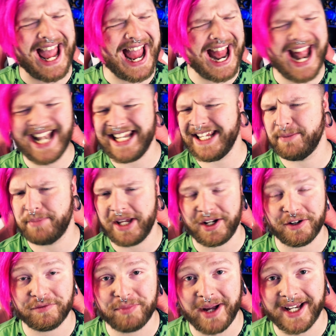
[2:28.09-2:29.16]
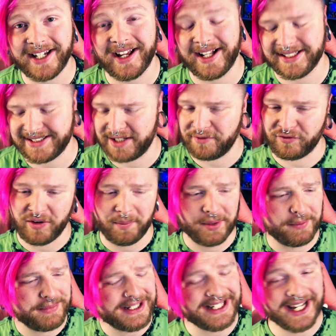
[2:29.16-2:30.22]
any bit of my content from the
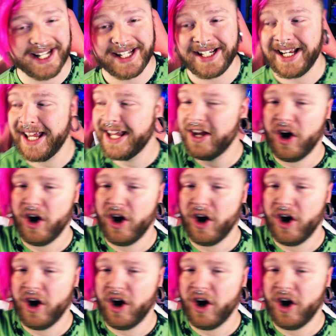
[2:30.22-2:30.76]
beginning